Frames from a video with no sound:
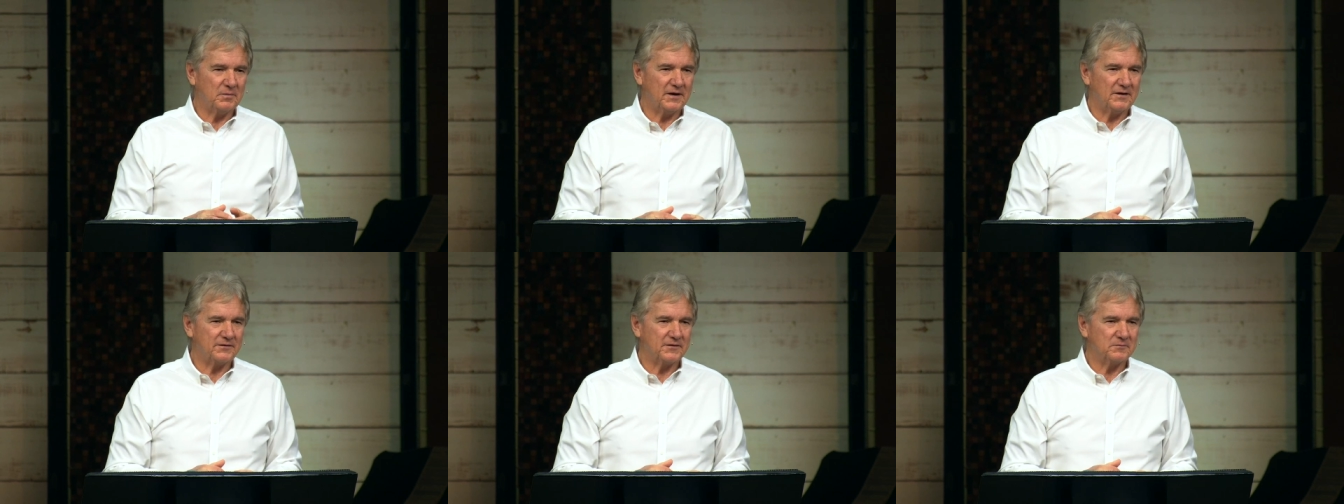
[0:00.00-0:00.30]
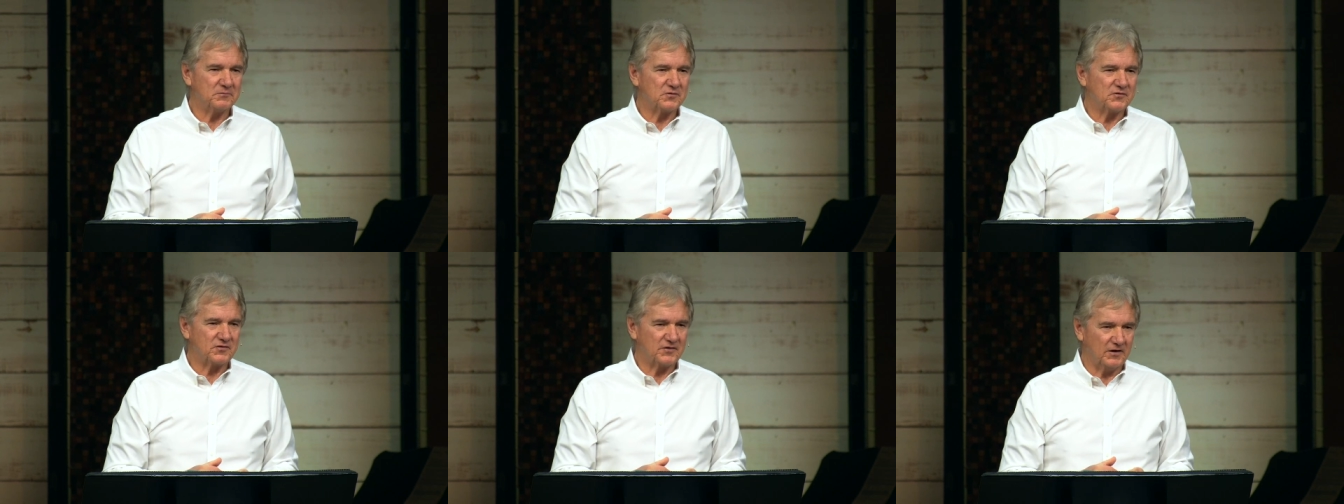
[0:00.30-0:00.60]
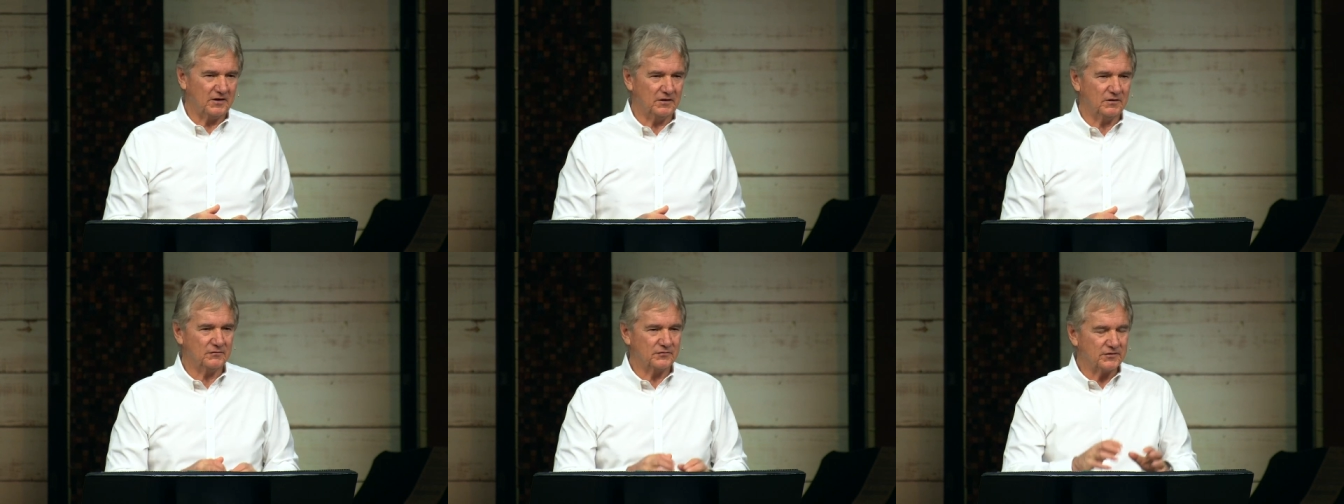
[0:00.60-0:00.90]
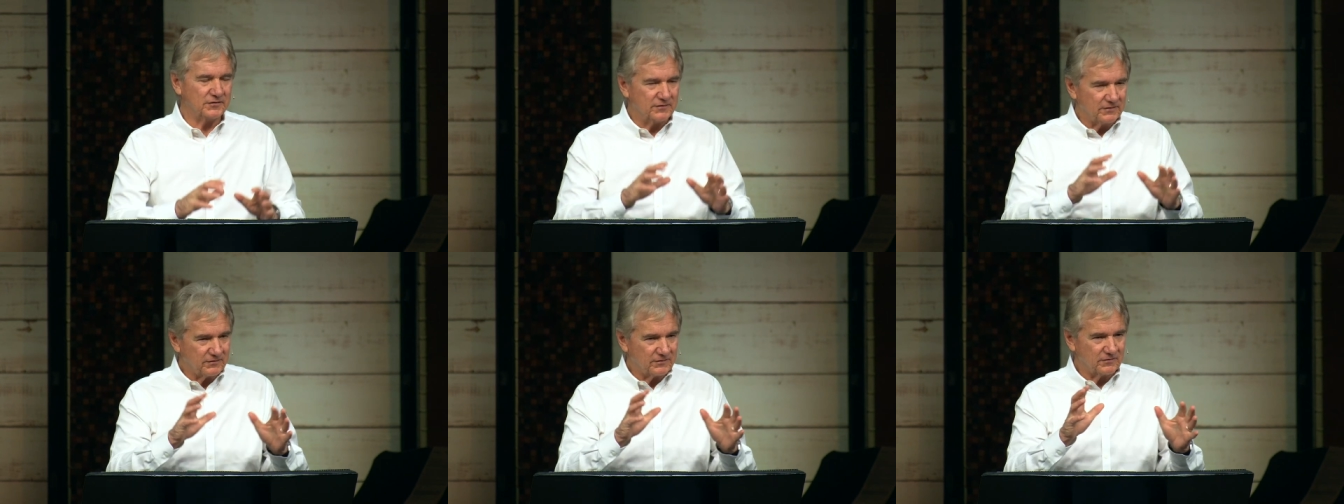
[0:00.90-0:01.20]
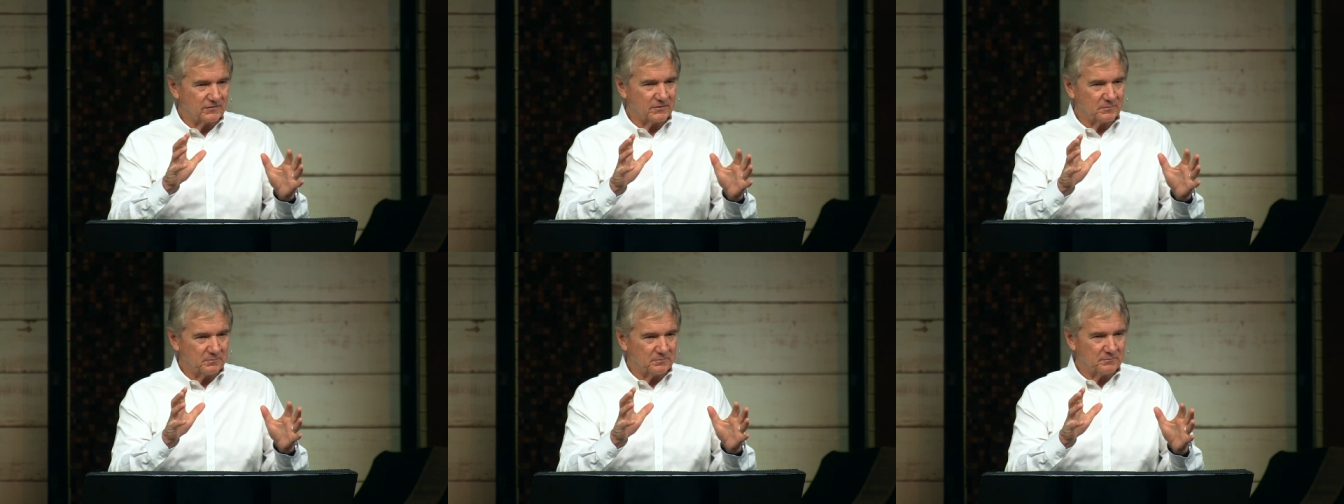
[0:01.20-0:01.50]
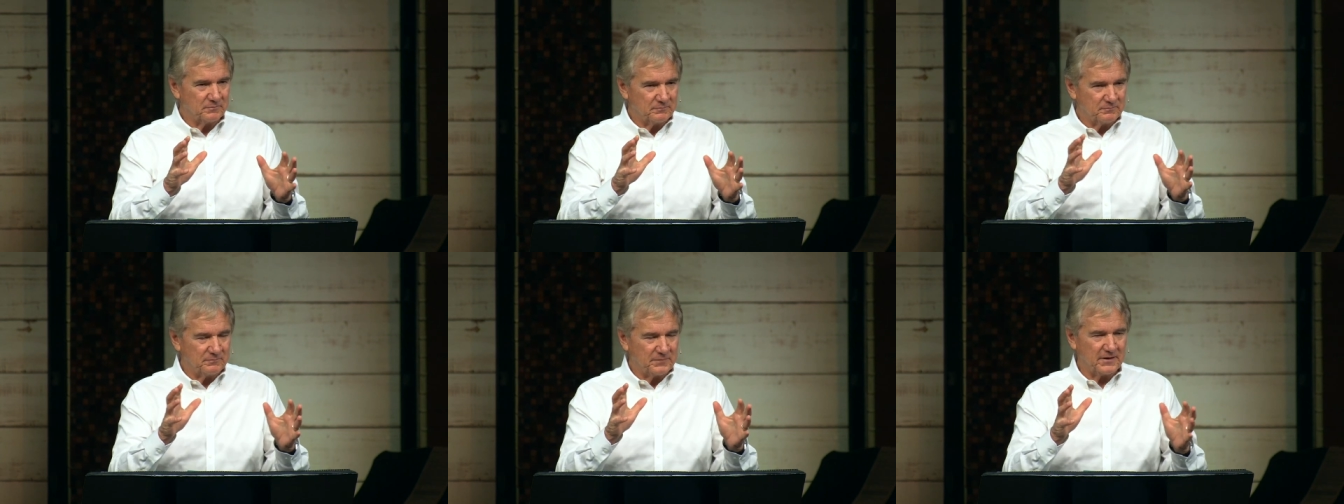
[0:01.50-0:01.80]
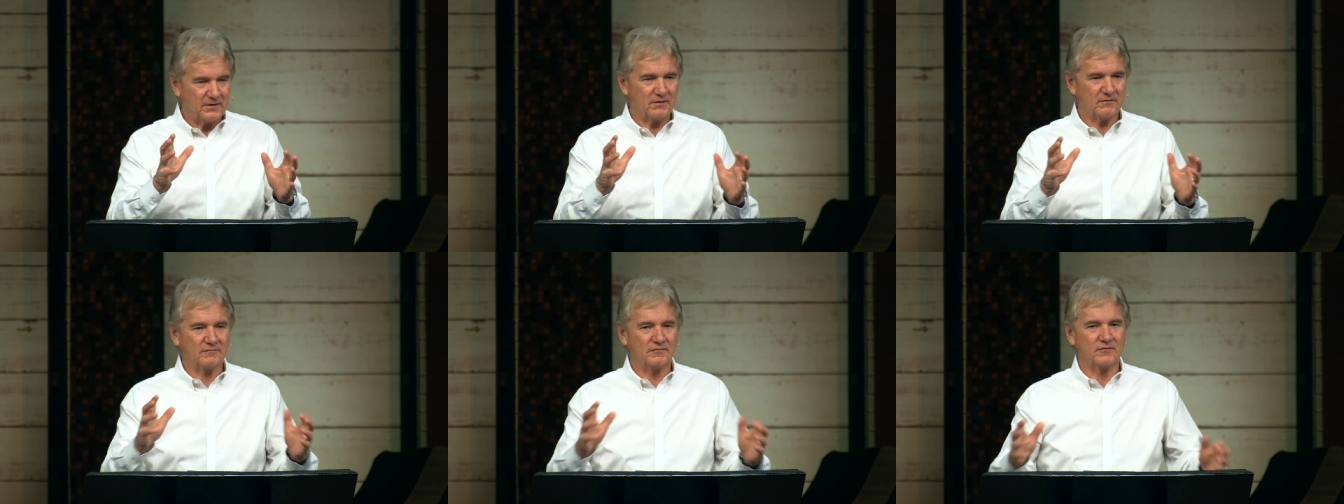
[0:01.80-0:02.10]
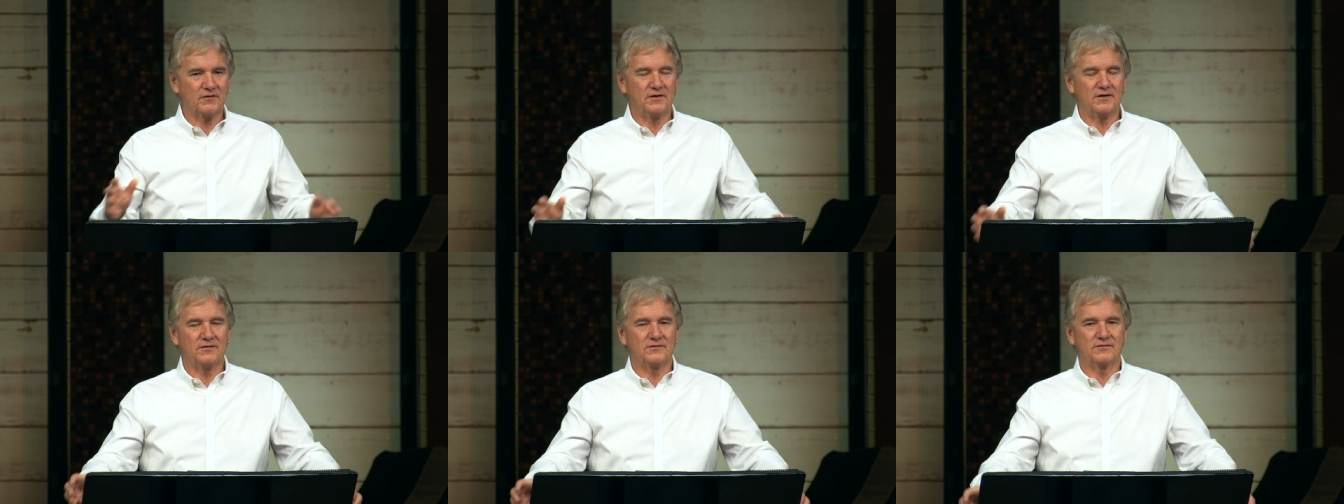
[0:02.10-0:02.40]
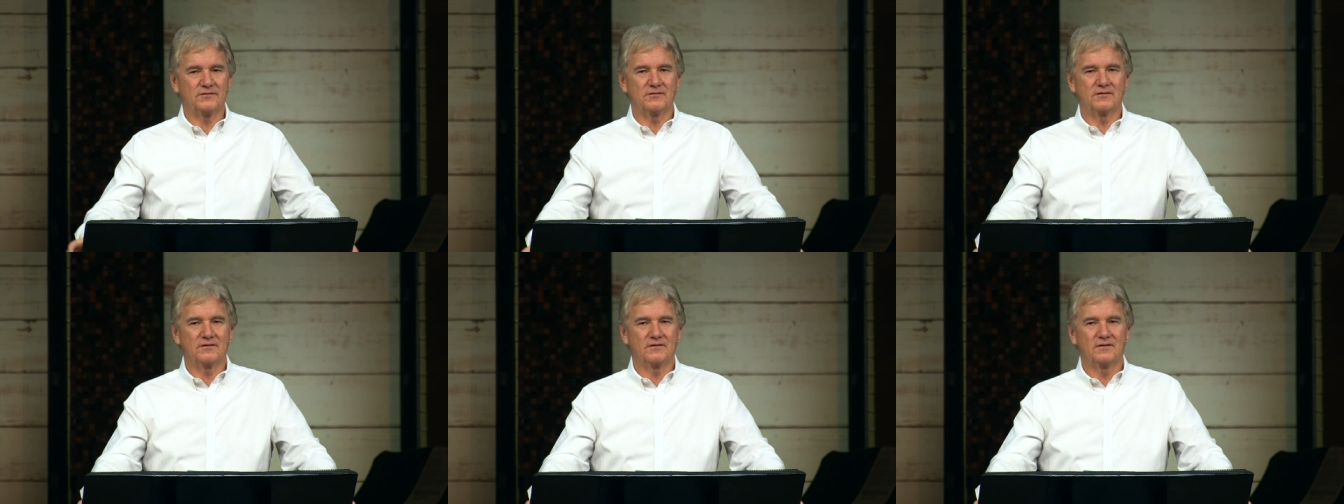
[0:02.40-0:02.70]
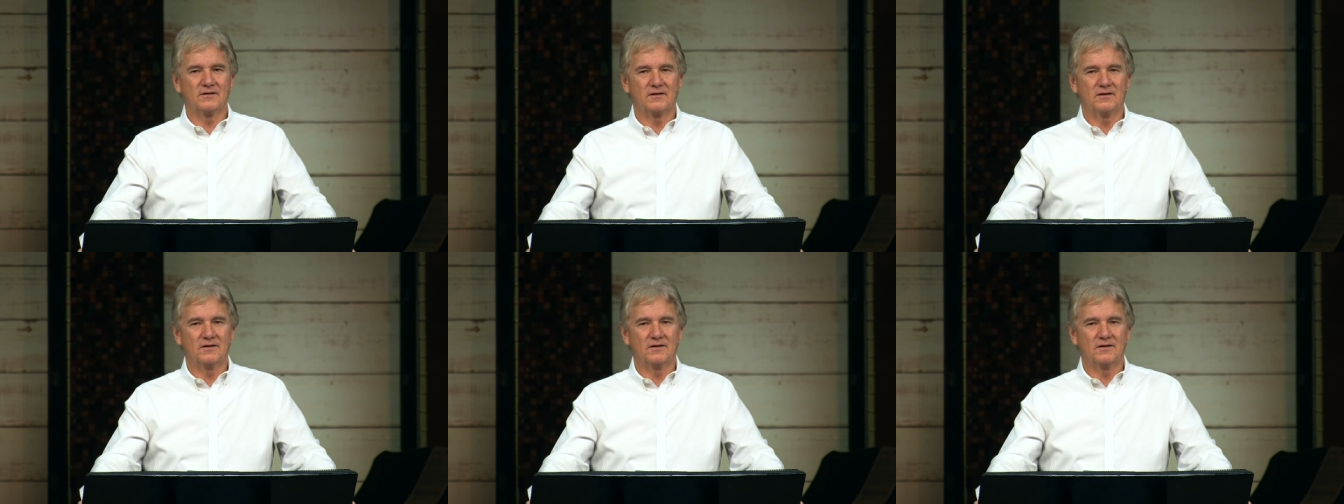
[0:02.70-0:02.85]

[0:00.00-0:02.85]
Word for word: about themselves, and this is a paraphrase.